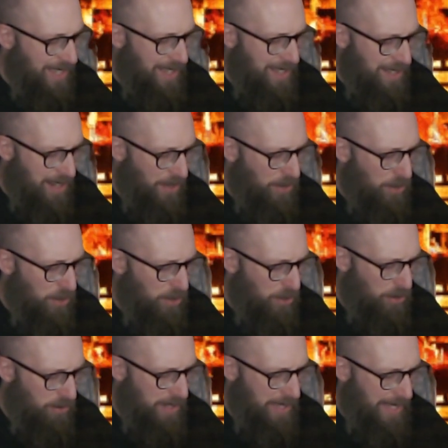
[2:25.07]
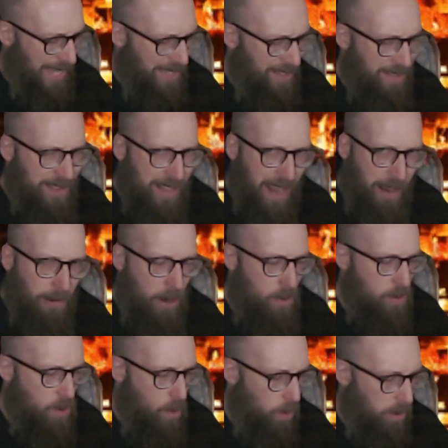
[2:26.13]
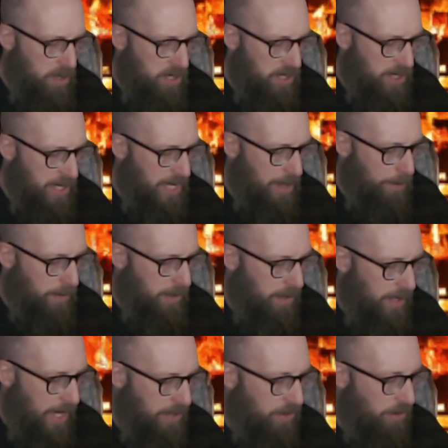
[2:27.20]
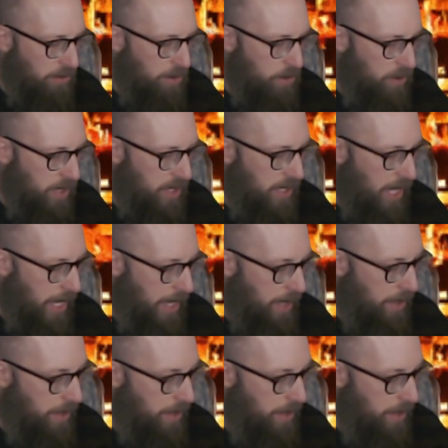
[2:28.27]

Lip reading: another street as narrow or steep as the Rue d'Ossetier.